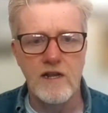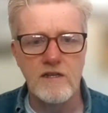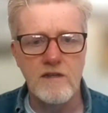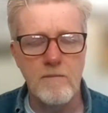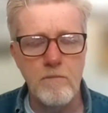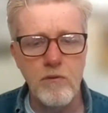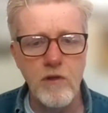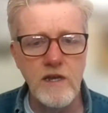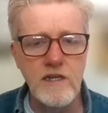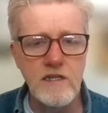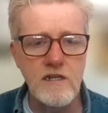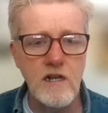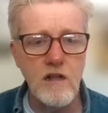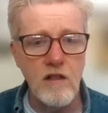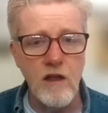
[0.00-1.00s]
It's a place
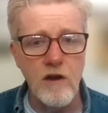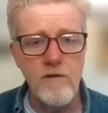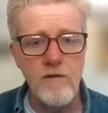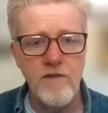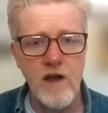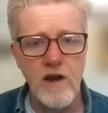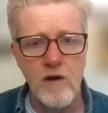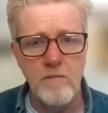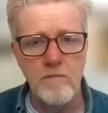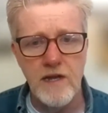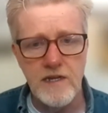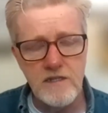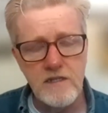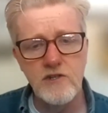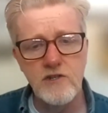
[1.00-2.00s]
to clarify our
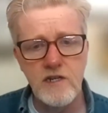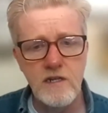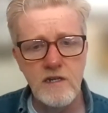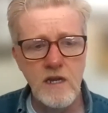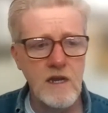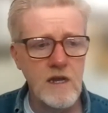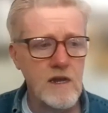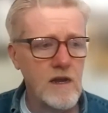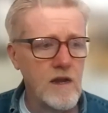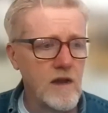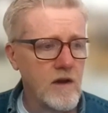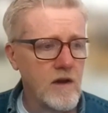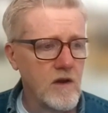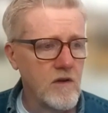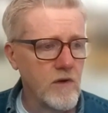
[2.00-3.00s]
messaging,
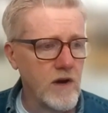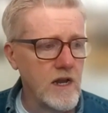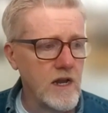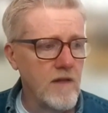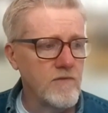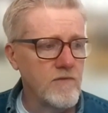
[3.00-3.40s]
right?